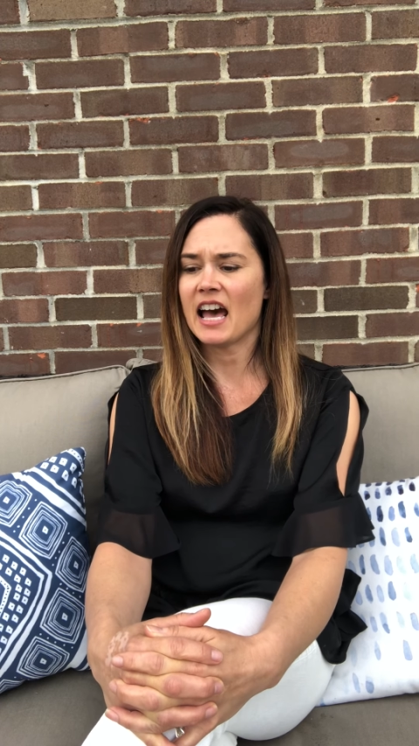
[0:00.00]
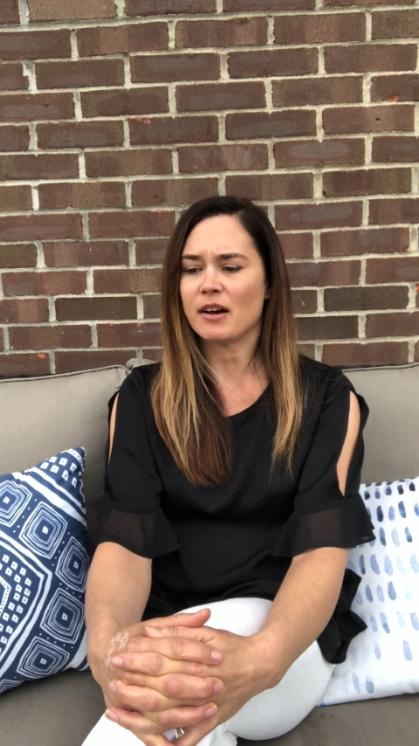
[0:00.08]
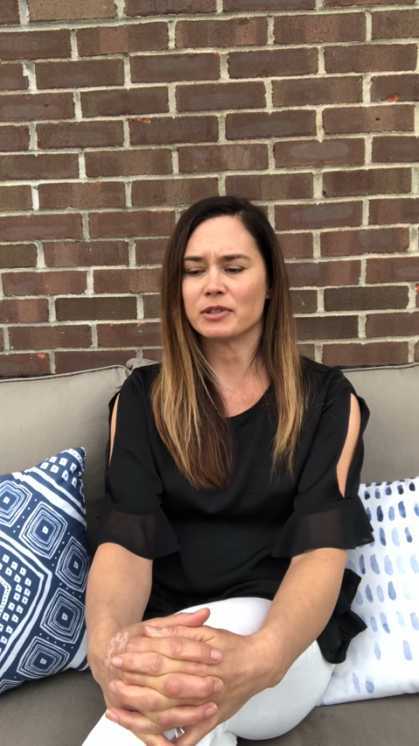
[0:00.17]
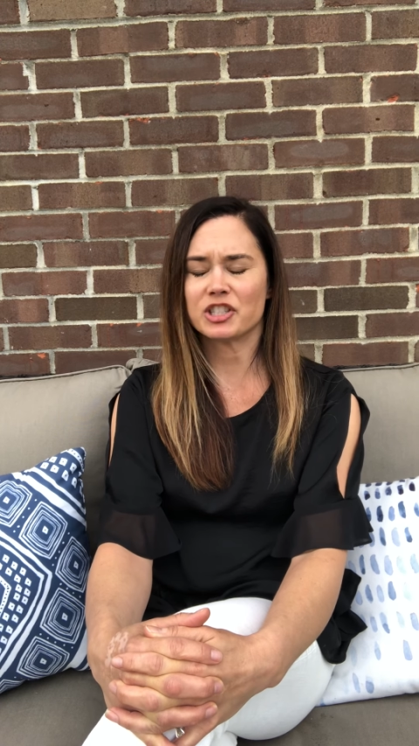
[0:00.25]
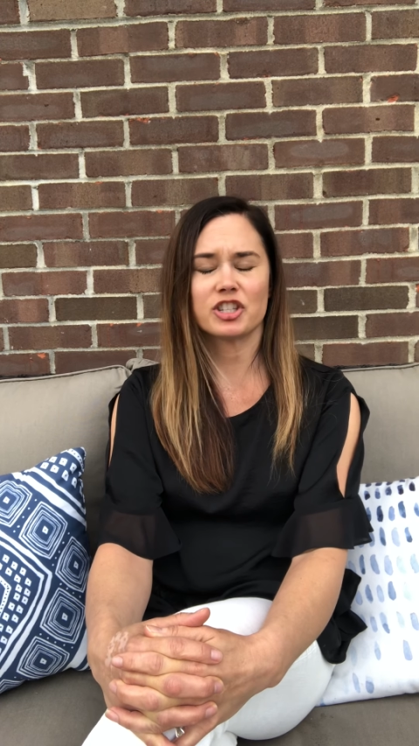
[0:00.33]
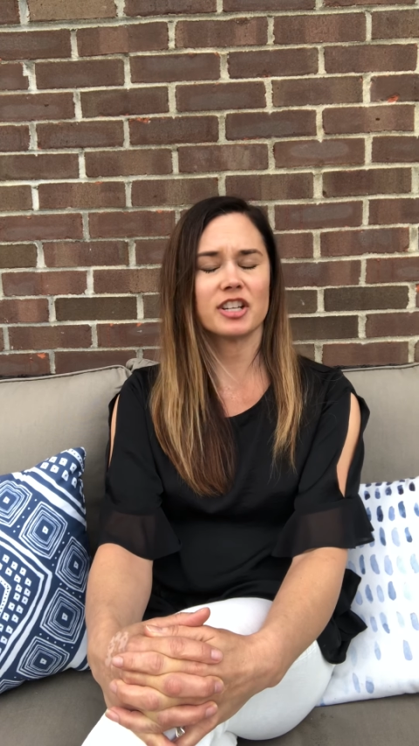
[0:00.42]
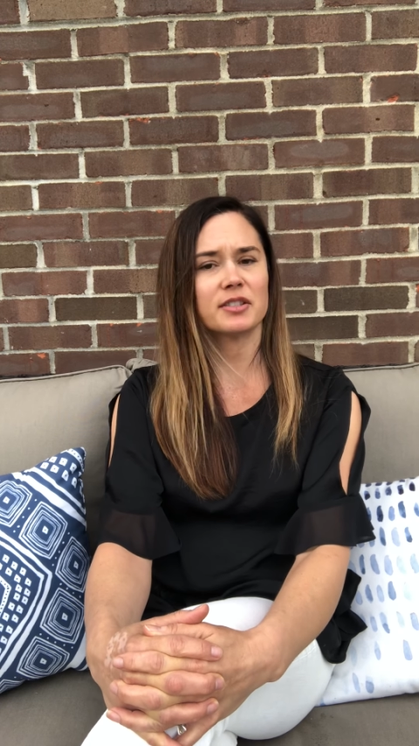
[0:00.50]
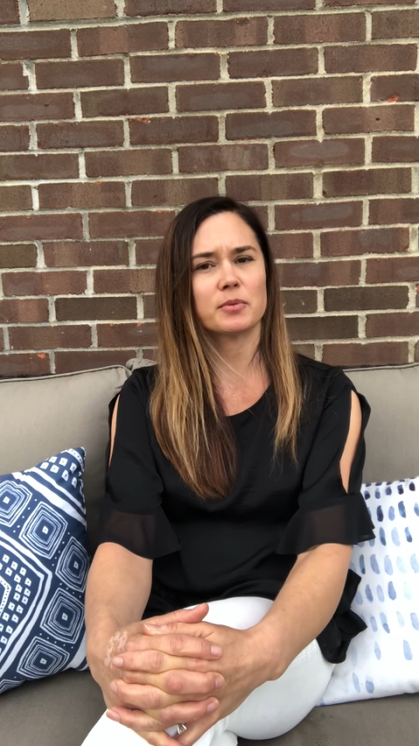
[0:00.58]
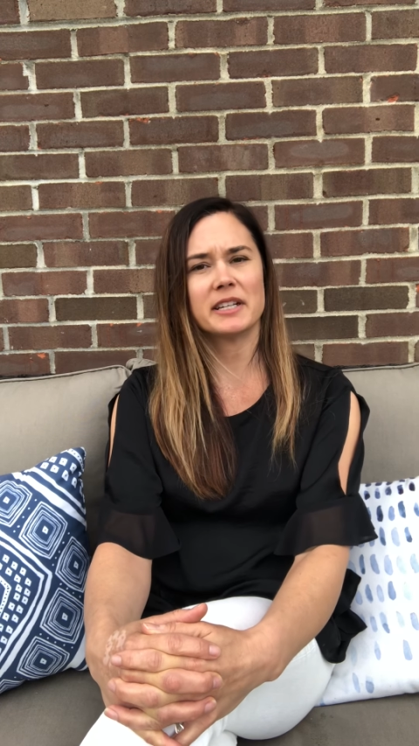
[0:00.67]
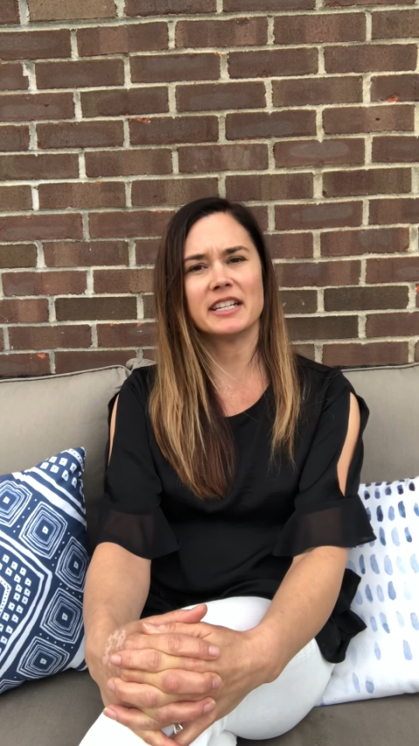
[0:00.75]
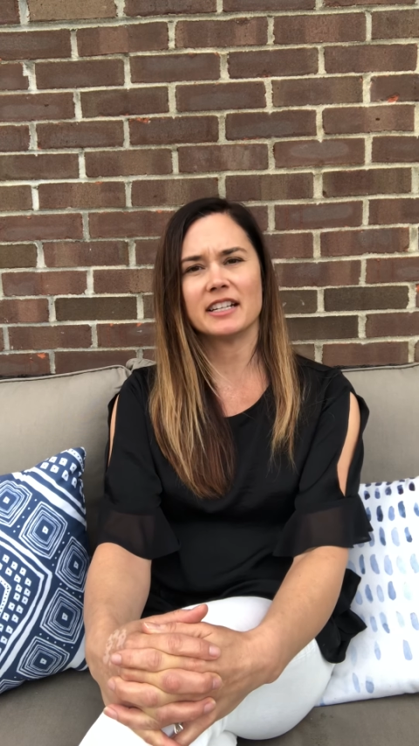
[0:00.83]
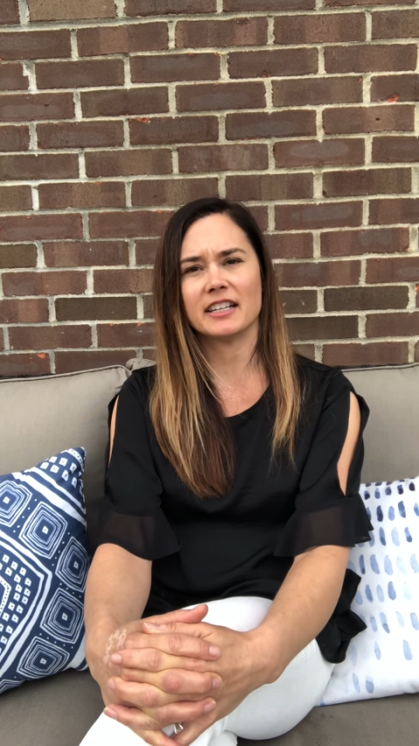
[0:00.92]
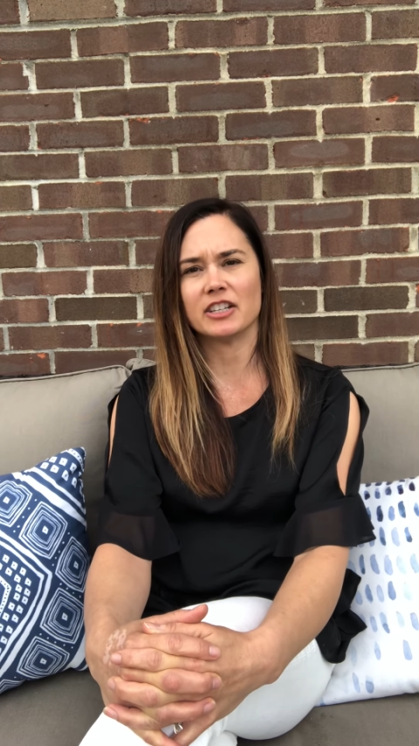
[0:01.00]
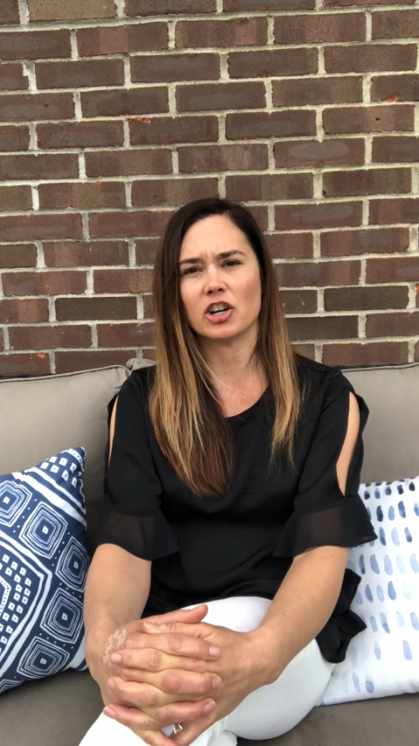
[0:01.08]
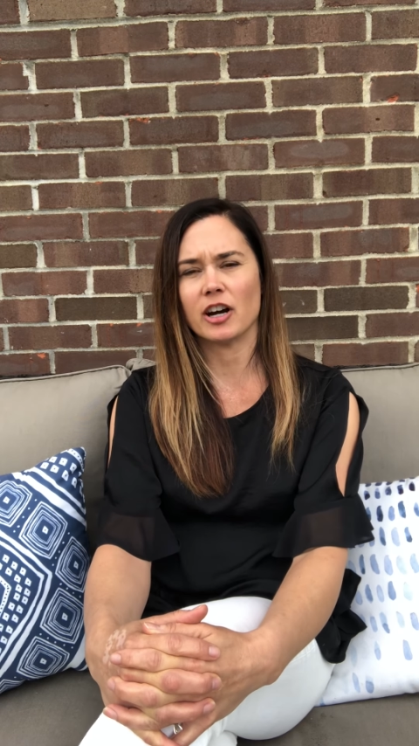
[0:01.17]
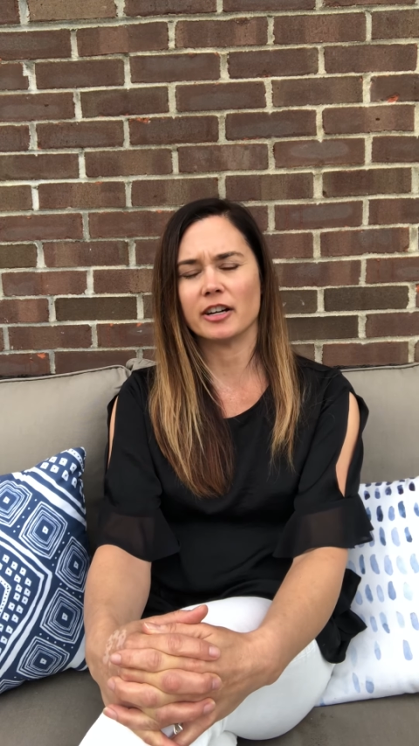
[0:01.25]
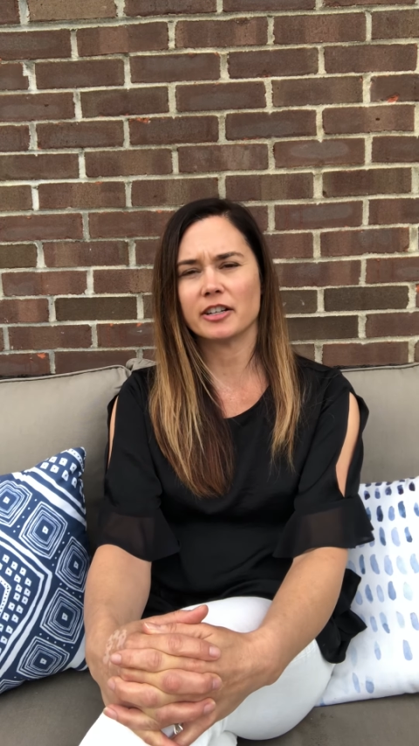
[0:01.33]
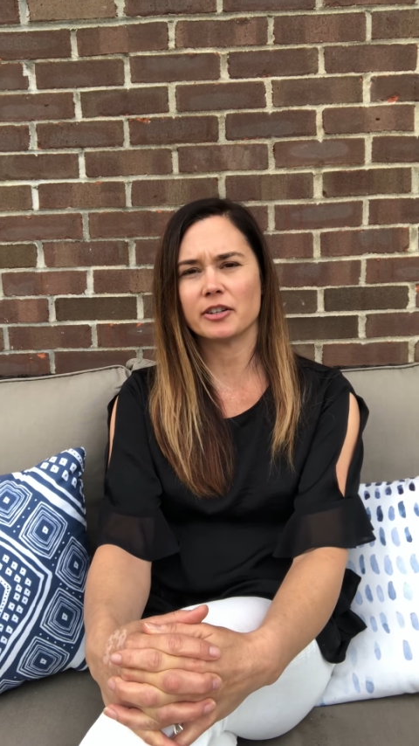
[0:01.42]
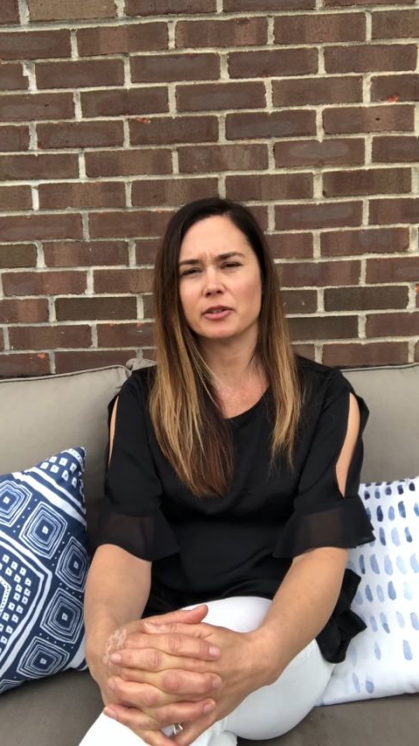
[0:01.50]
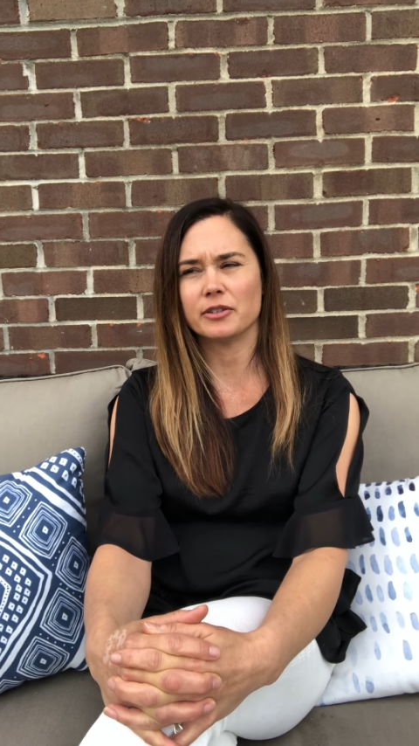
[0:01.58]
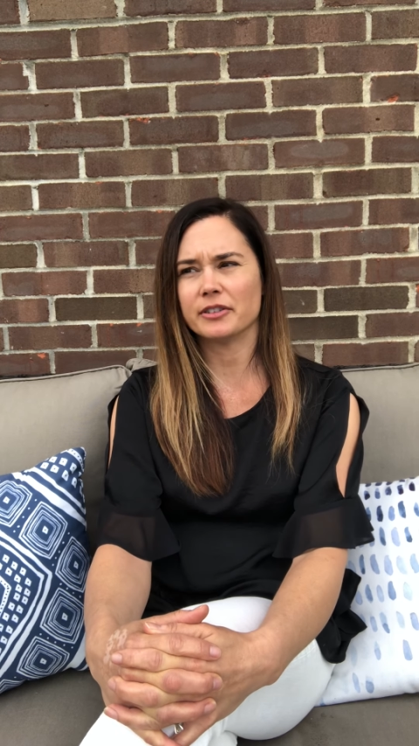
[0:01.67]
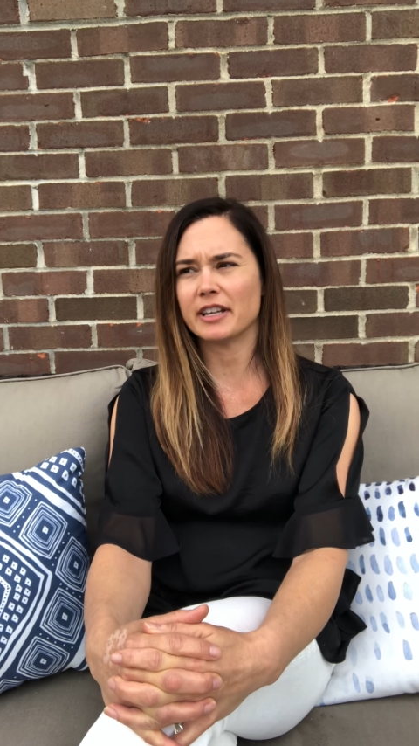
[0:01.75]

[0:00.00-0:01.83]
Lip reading: I was just reading an article